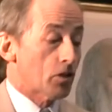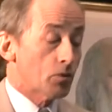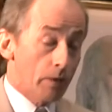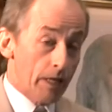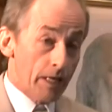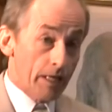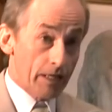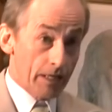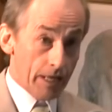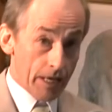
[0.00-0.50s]

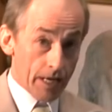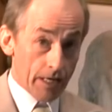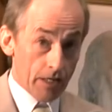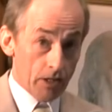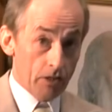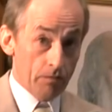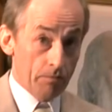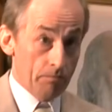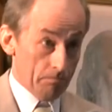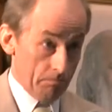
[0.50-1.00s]
Sweet
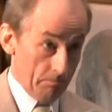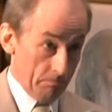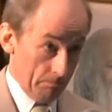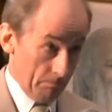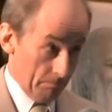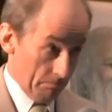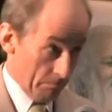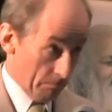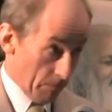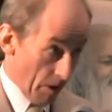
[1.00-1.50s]
taste,
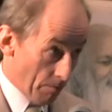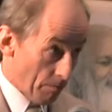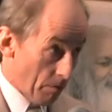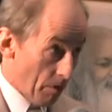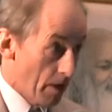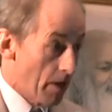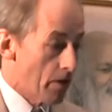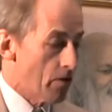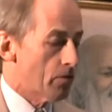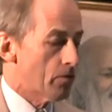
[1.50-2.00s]

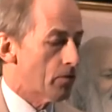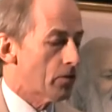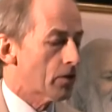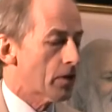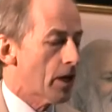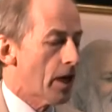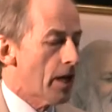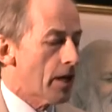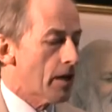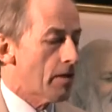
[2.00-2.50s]
properly
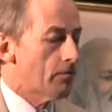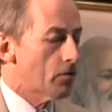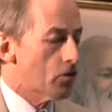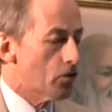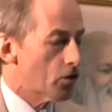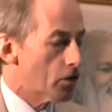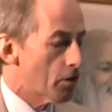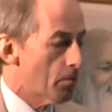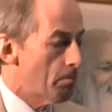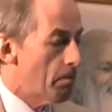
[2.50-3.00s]
used, gives you
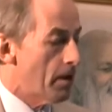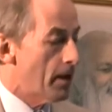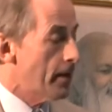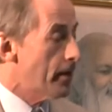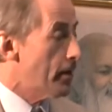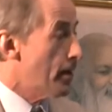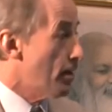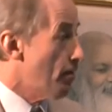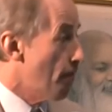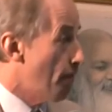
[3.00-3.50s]

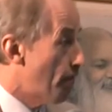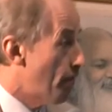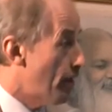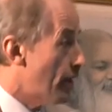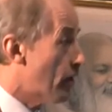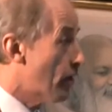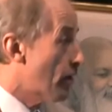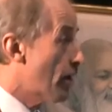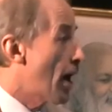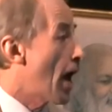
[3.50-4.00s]
stability,
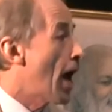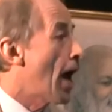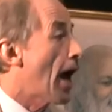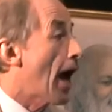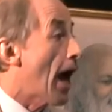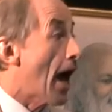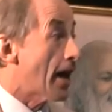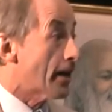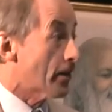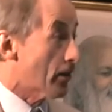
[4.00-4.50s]
vigor,
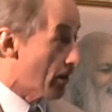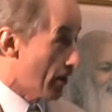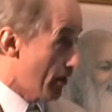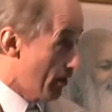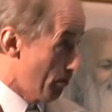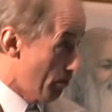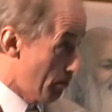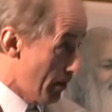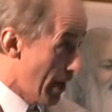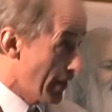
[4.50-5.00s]
and
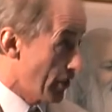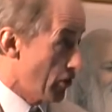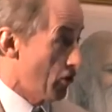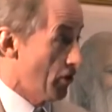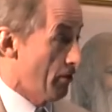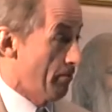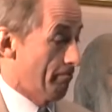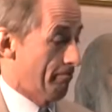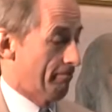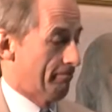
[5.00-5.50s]

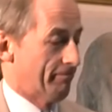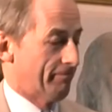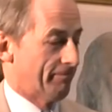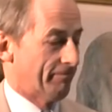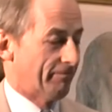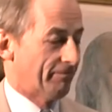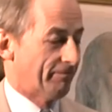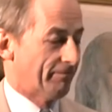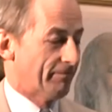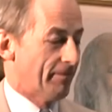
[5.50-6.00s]
complexion.
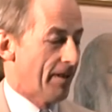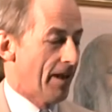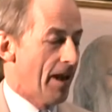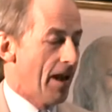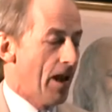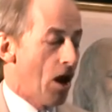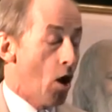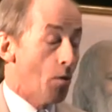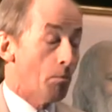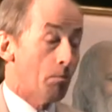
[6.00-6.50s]

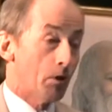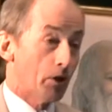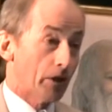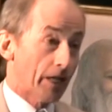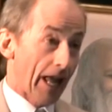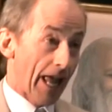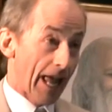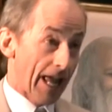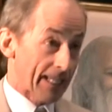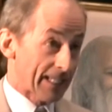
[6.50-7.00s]

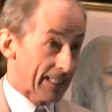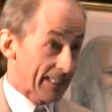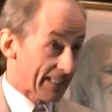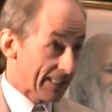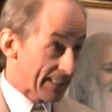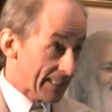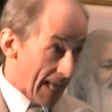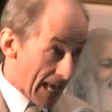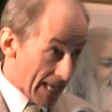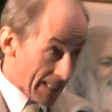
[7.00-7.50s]
But
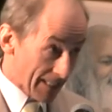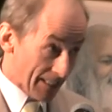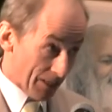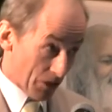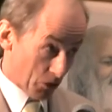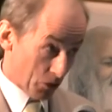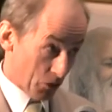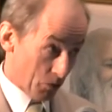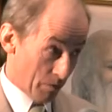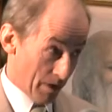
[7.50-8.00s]

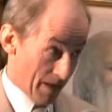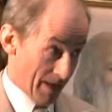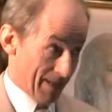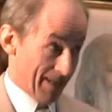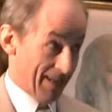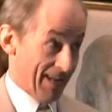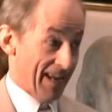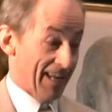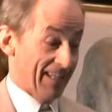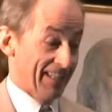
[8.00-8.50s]
excessive sweet
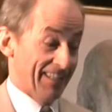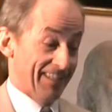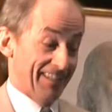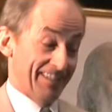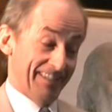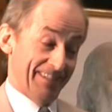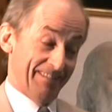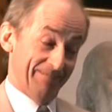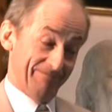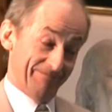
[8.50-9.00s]

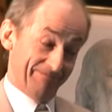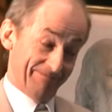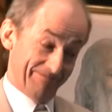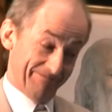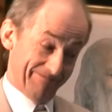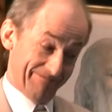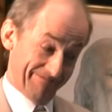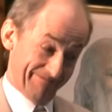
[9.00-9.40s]
taste